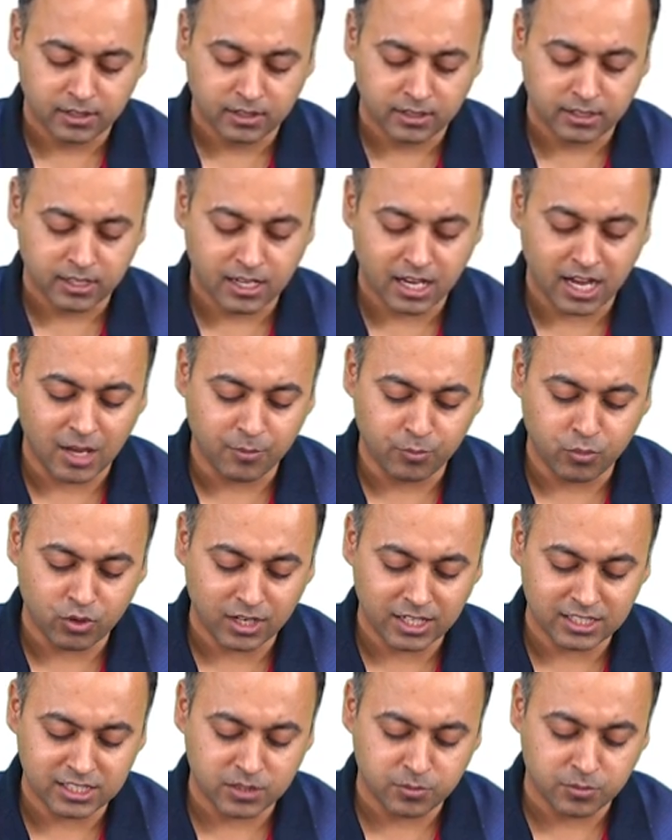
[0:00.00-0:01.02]
the
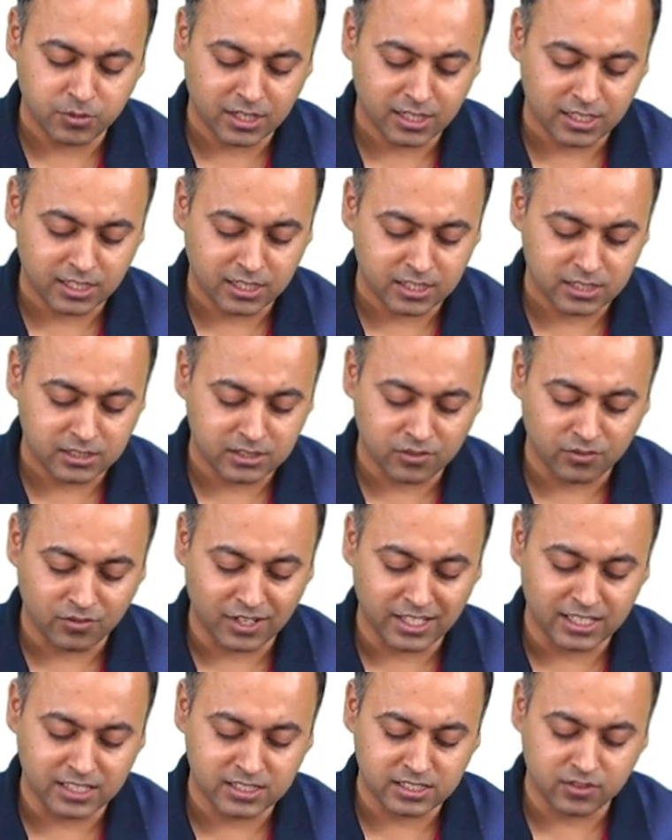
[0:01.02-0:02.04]
hypoglycemia is
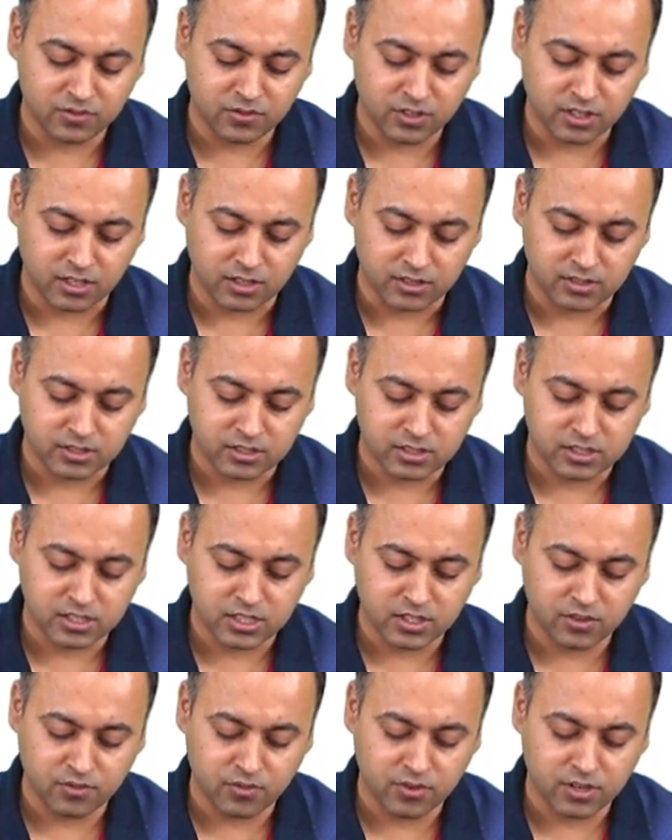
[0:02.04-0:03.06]
very severe,
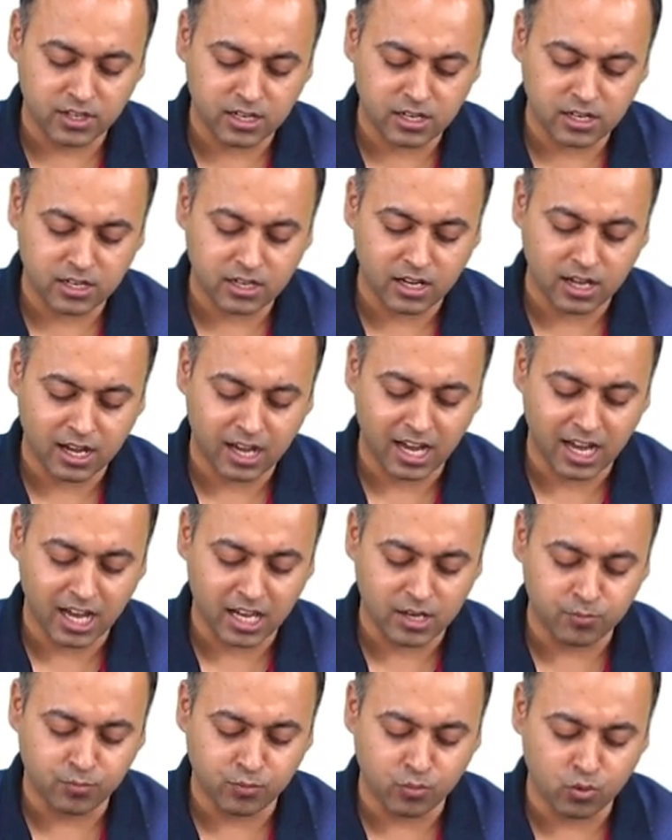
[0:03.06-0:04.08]
severe
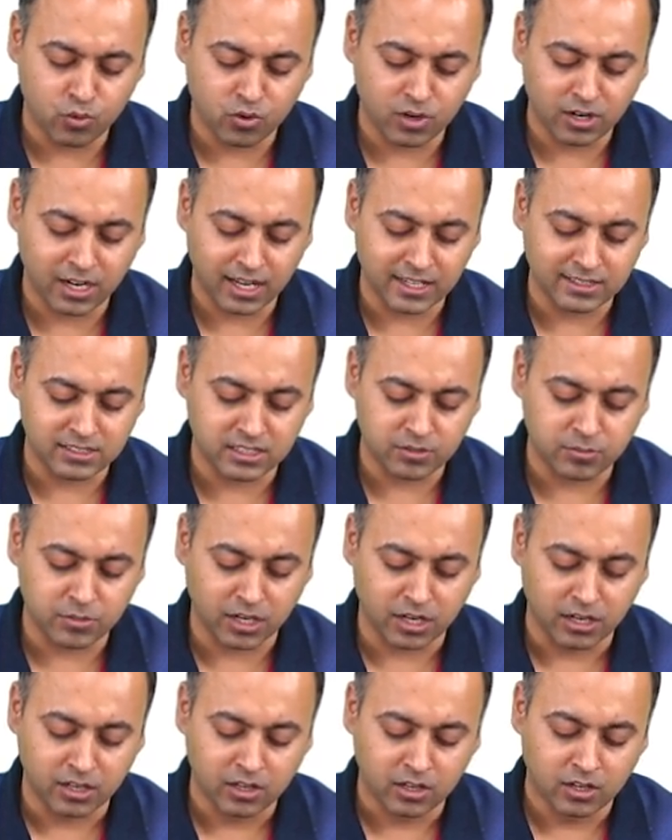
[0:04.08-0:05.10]

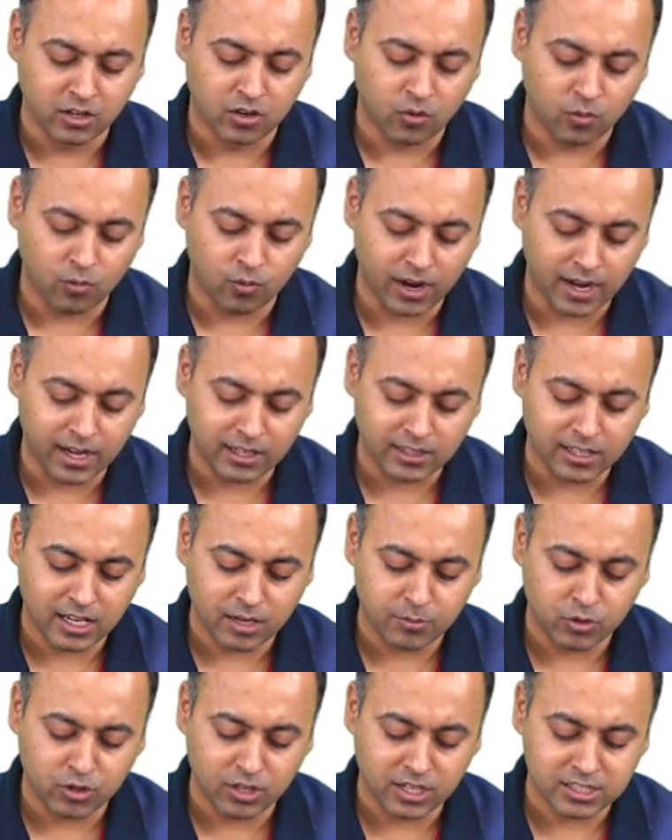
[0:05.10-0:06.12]
hypoglycemia. Why the
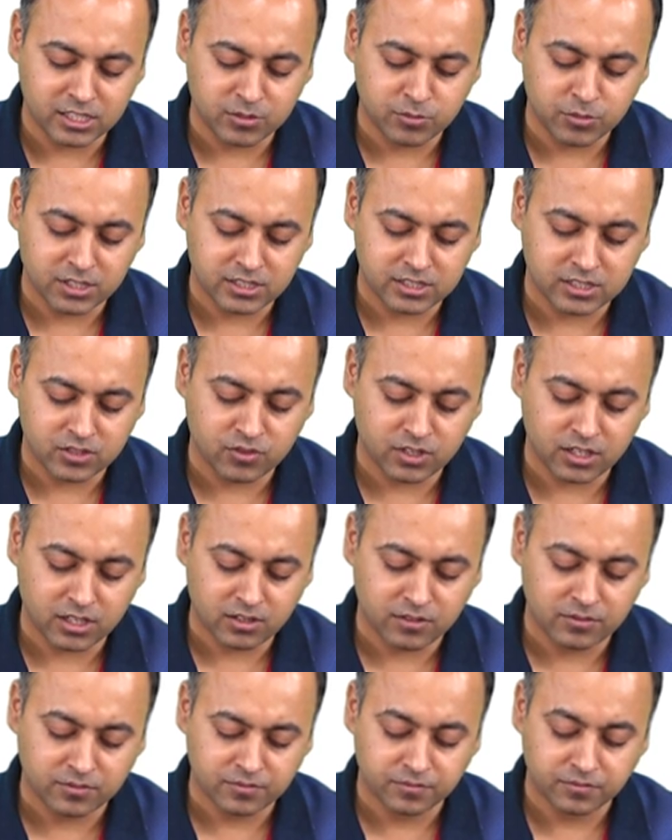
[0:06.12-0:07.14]
hypoglycemia is severe?
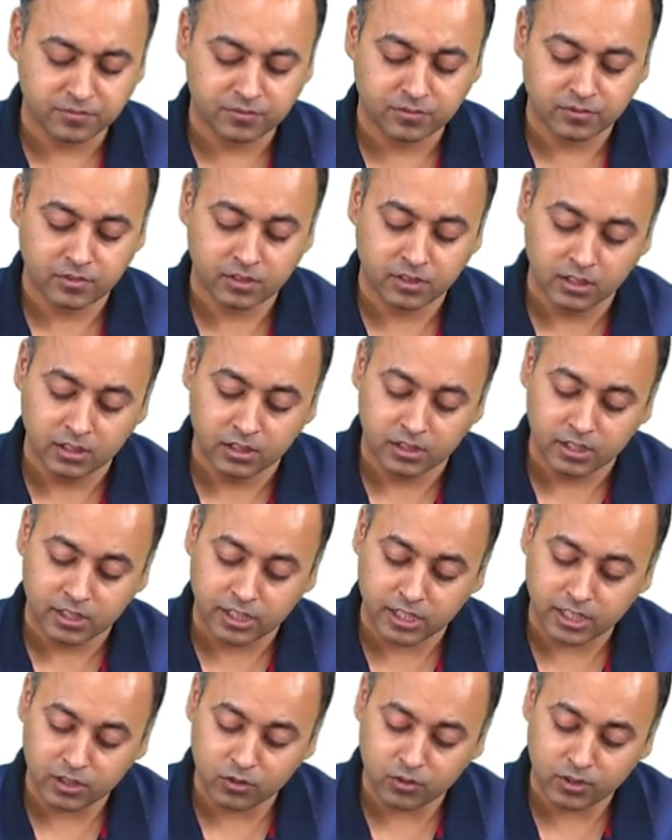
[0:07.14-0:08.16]

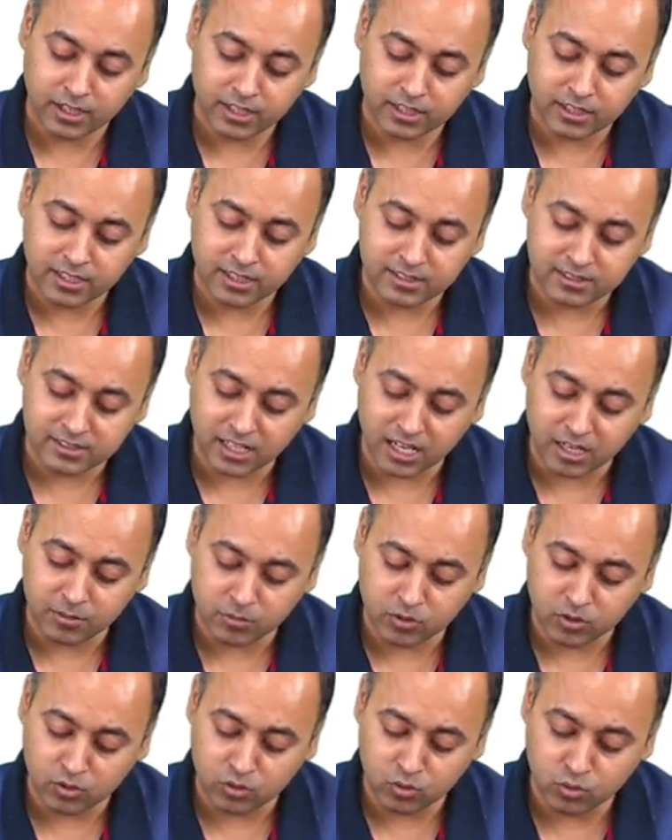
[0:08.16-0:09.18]
Take a look at the
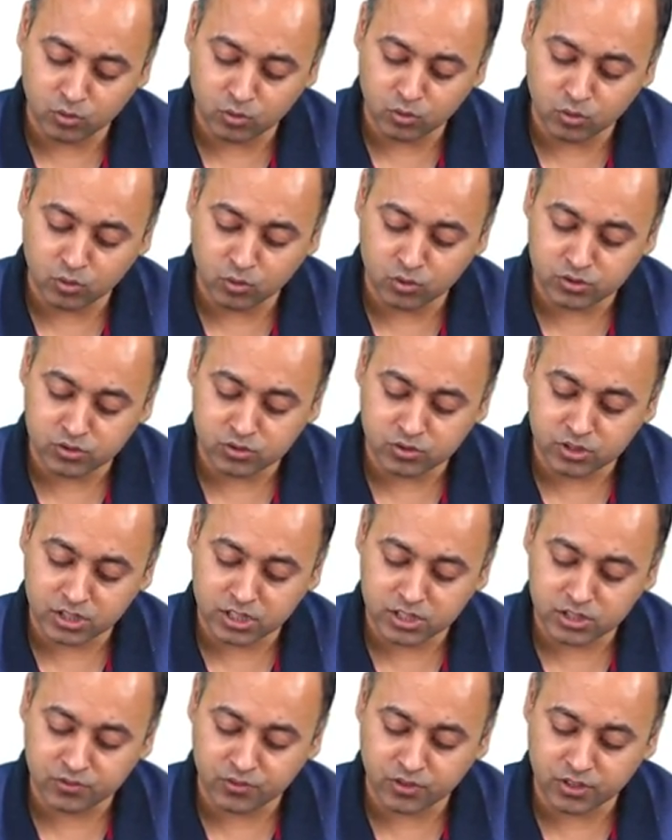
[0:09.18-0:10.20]
enzyme
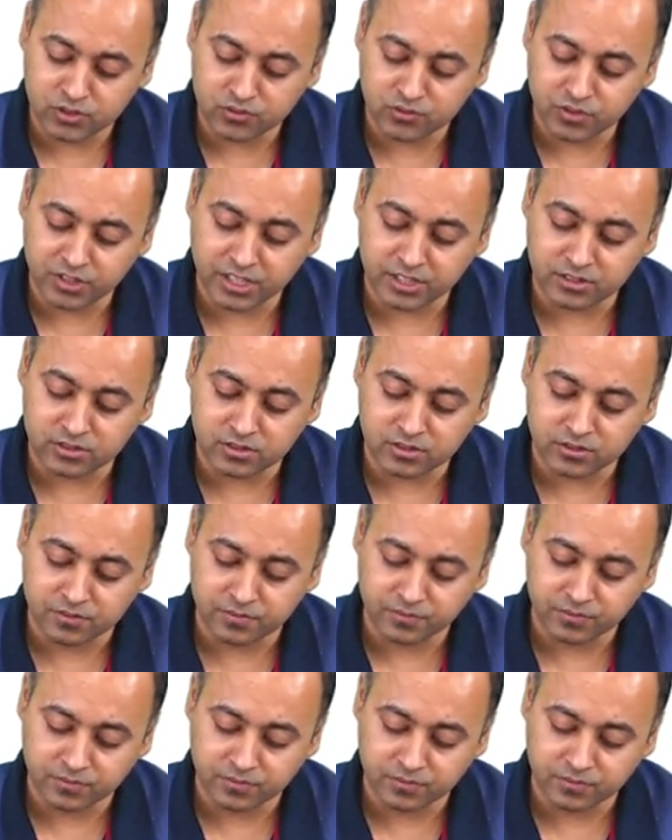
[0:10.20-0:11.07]
glucose-6-phosphatase.